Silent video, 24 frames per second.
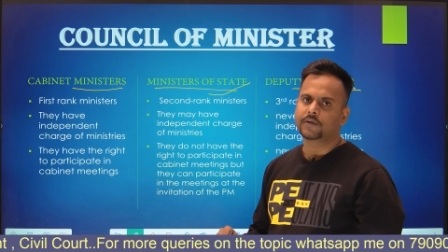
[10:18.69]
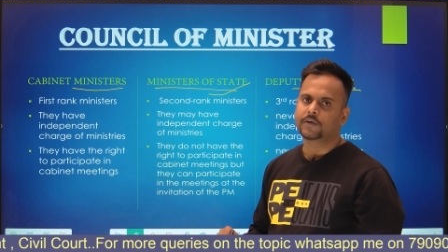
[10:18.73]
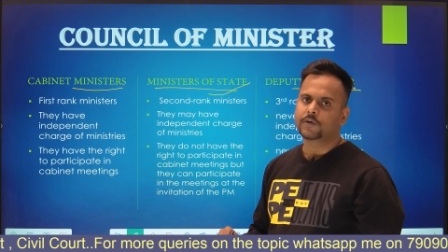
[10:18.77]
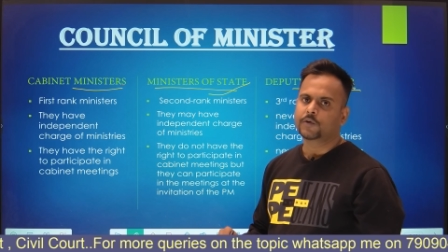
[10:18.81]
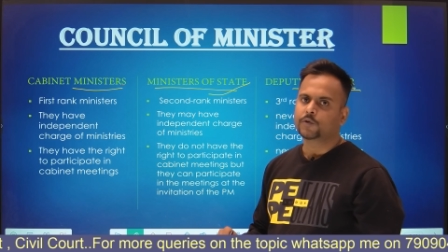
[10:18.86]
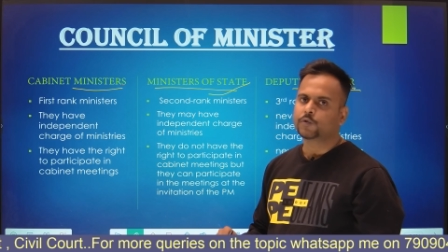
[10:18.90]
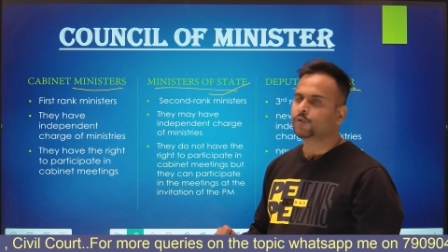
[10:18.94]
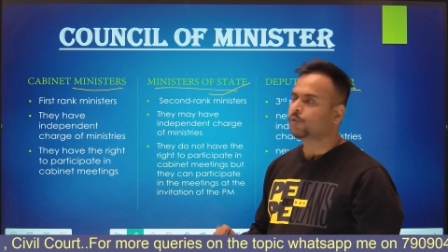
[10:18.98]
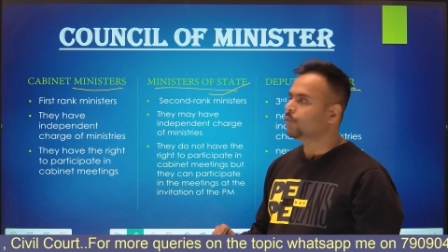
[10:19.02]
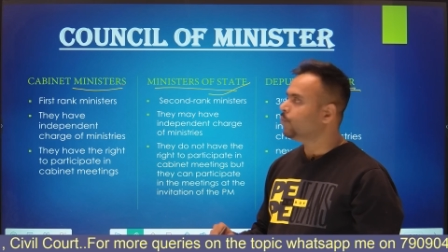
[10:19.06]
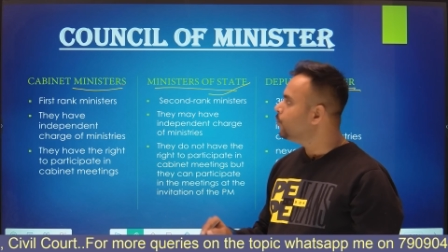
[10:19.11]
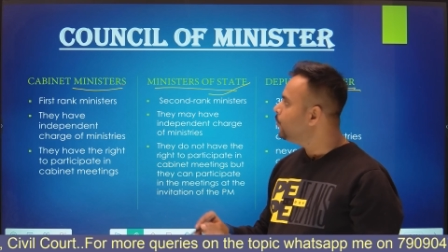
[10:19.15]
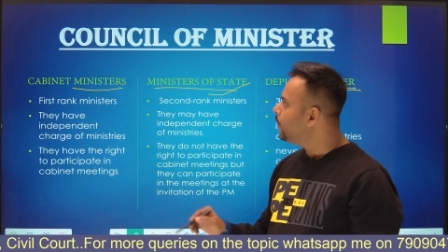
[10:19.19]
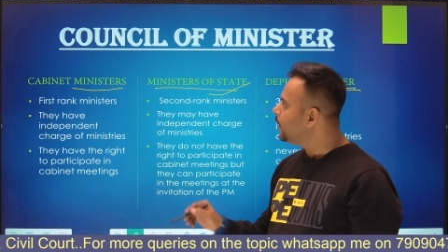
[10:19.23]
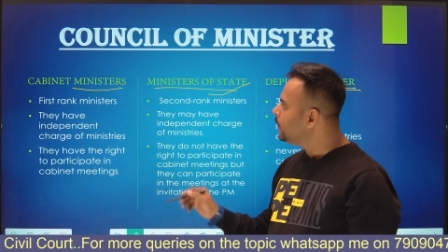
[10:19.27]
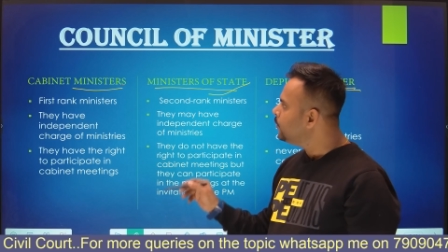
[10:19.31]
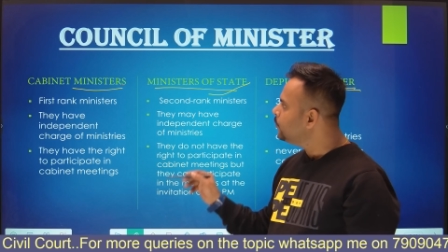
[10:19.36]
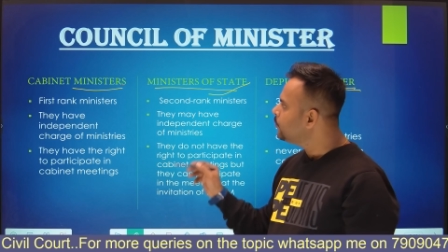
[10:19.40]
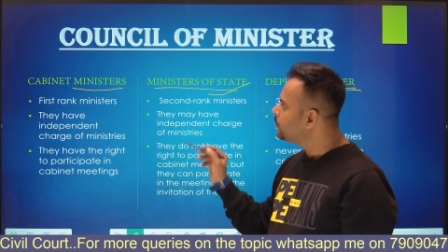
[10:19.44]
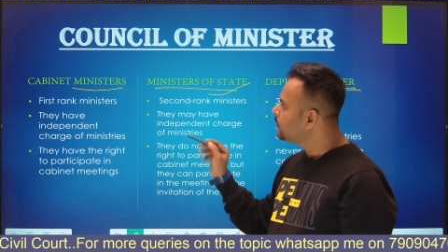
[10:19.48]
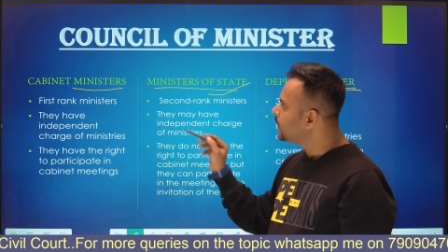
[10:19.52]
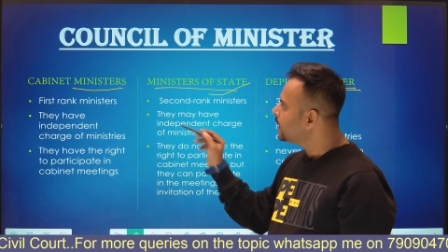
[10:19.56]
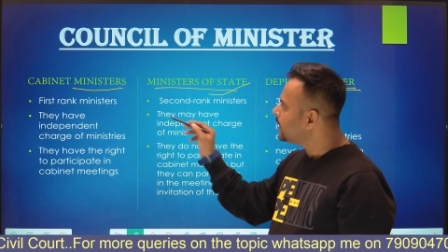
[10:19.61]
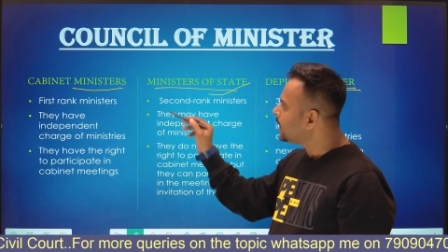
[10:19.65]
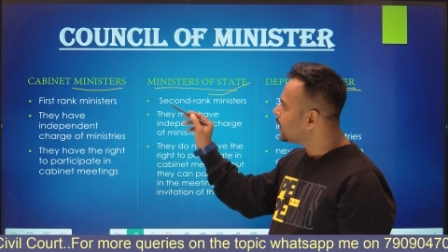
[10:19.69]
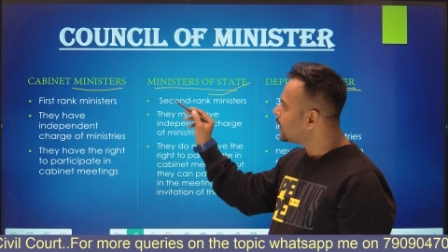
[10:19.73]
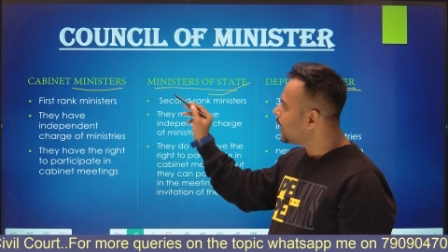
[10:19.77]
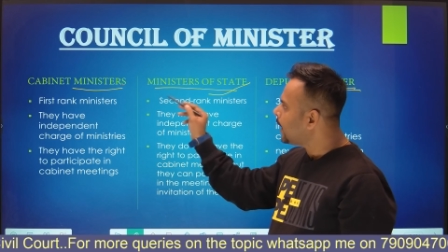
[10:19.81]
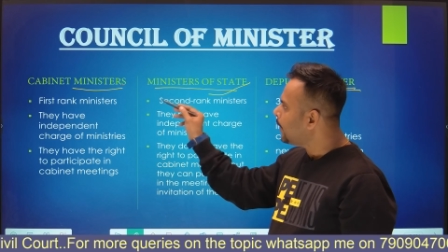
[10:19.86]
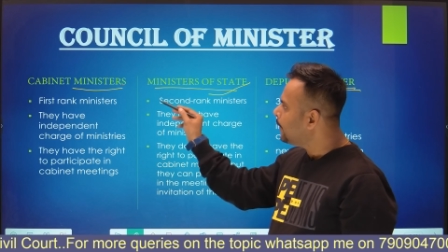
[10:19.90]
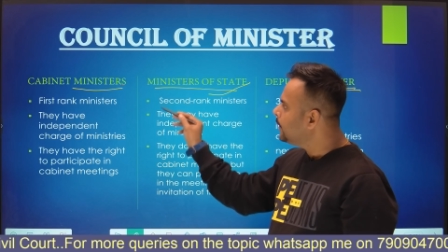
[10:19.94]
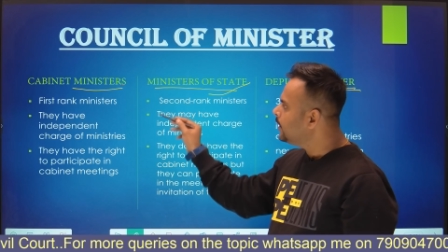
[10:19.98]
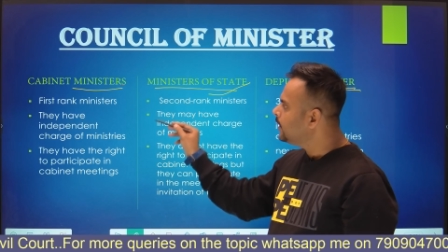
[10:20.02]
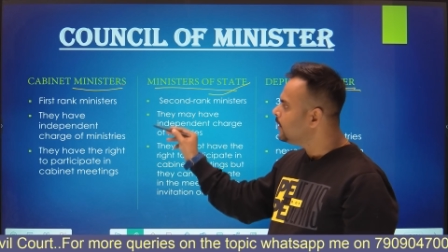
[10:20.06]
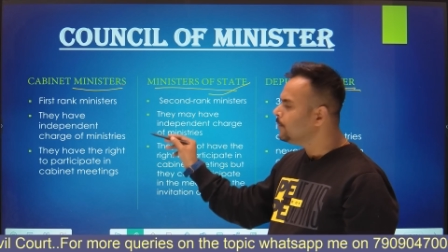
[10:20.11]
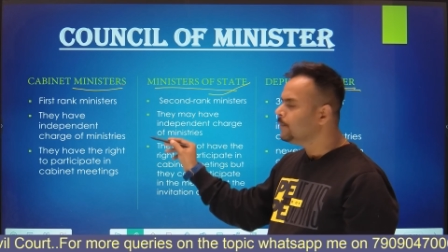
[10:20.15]
So when you say the
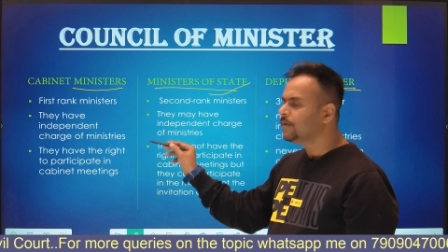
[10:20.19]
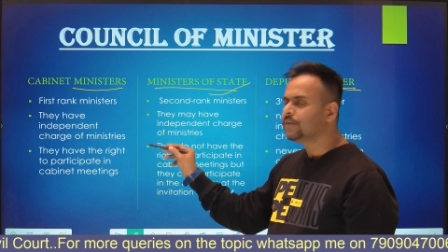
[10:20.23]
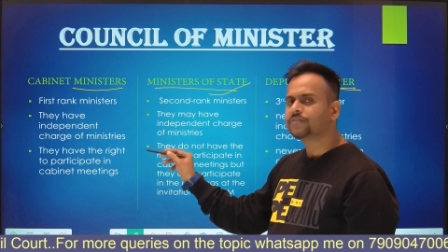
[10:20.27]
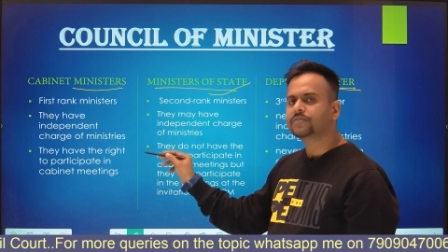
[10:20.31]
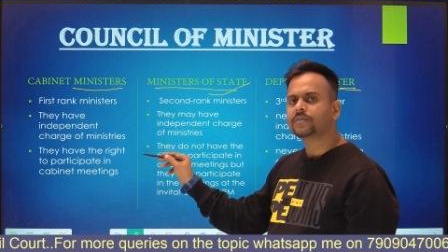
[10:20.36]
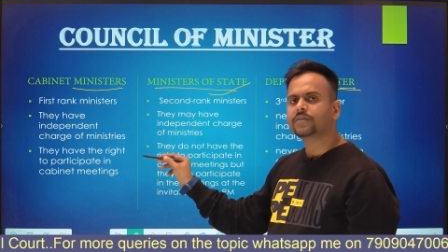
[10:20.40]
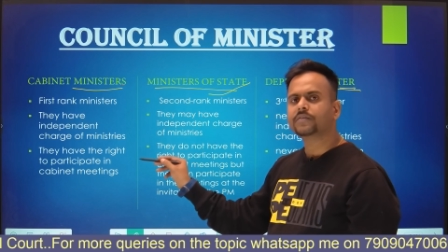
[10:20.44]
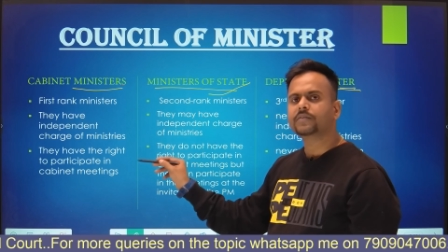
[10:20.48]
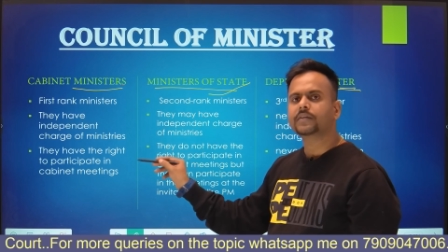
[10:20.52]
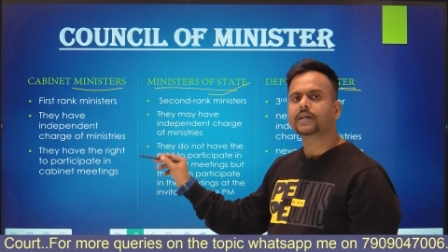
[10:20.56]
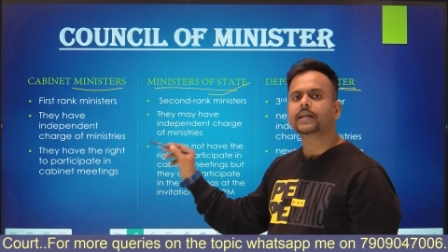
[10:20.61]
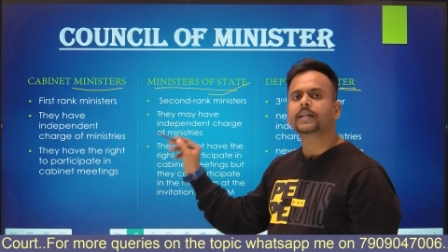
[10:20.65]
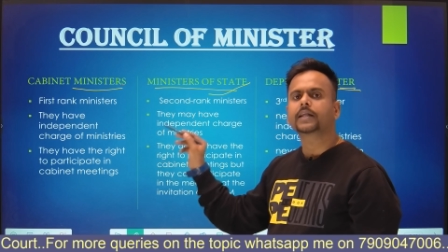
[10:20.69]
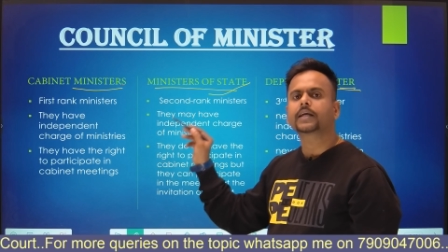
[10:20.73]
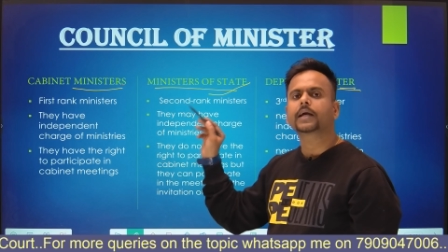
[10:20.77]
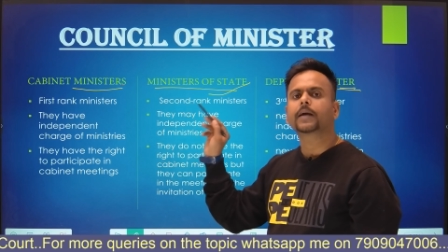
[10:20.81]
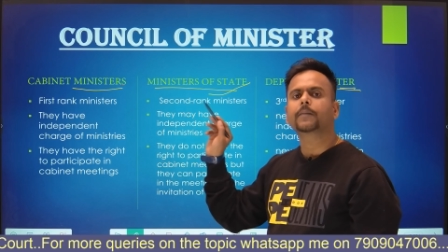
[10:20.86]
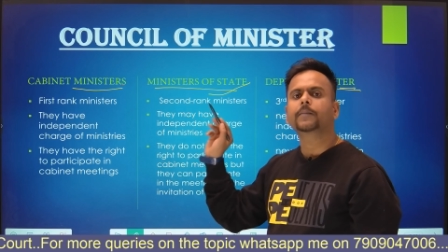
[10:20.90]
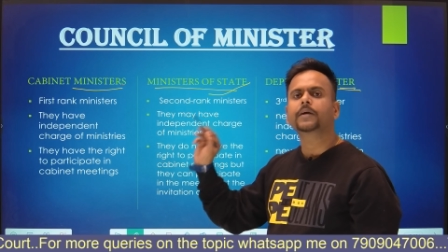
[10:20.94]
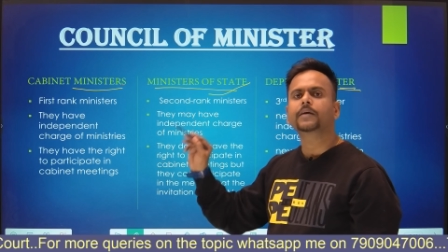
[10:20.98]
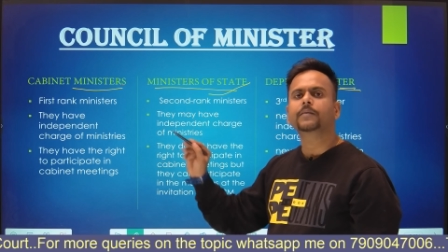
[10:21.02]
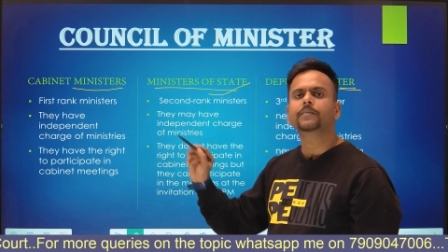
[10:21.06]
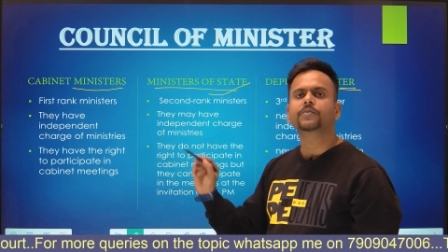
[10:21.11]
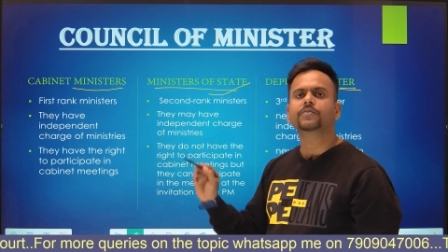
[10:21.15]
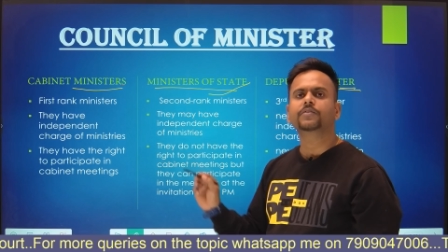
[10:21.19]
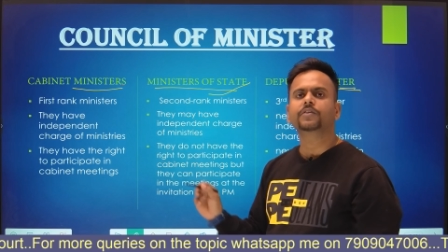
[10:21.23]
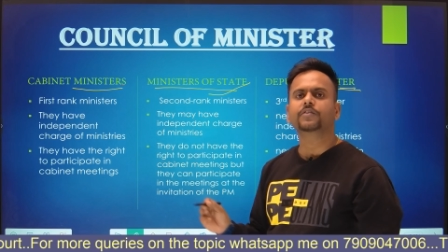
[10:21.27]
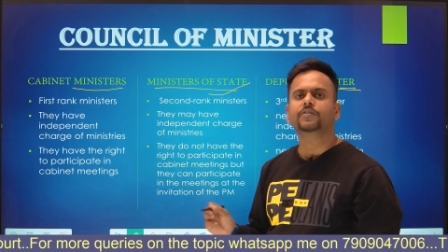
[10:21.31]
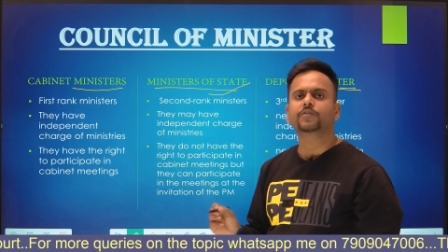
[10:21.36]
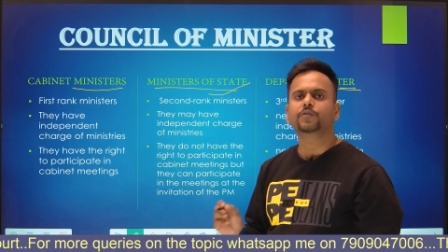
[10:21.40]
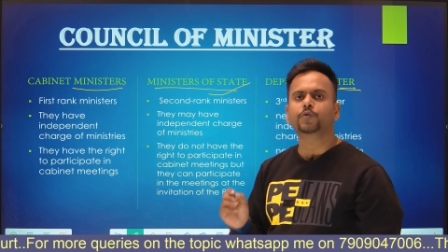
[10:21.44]
cabinet ministers, then the cabinet ministers,